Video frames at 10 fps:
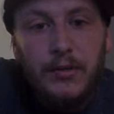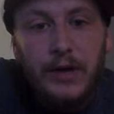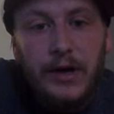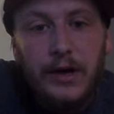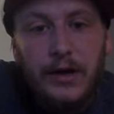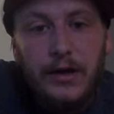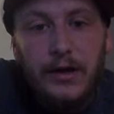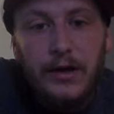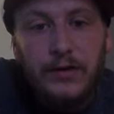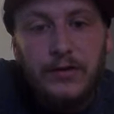But
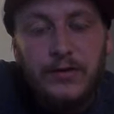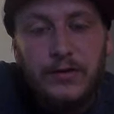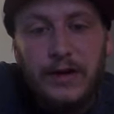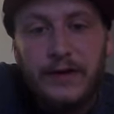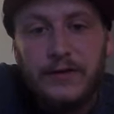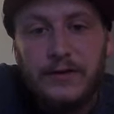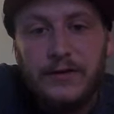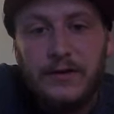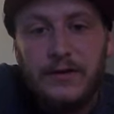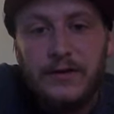it's
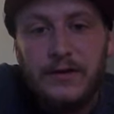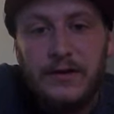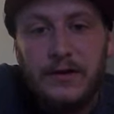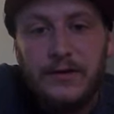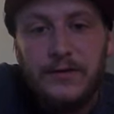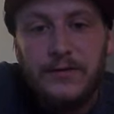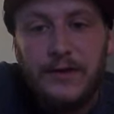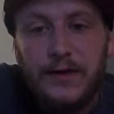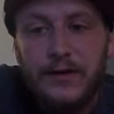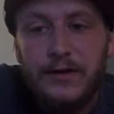2016. As a
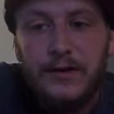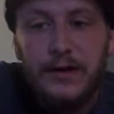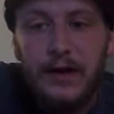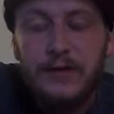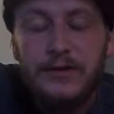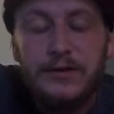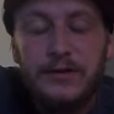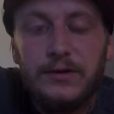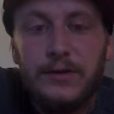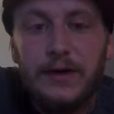father, you're not just
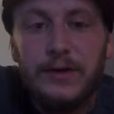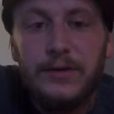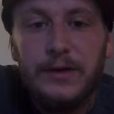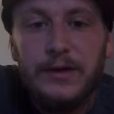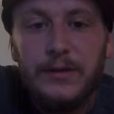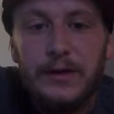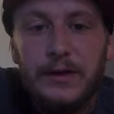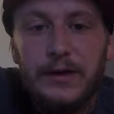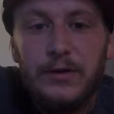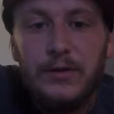going out and making money
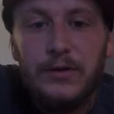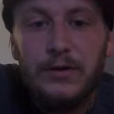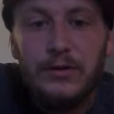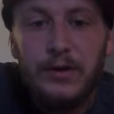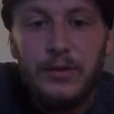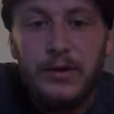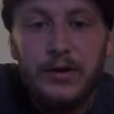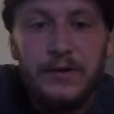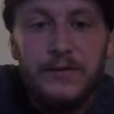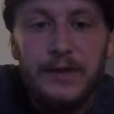anymore. You are part
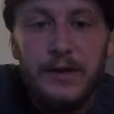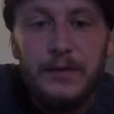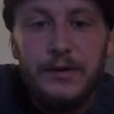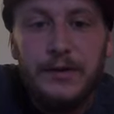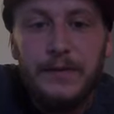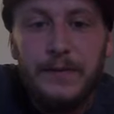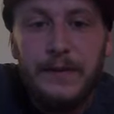of the family.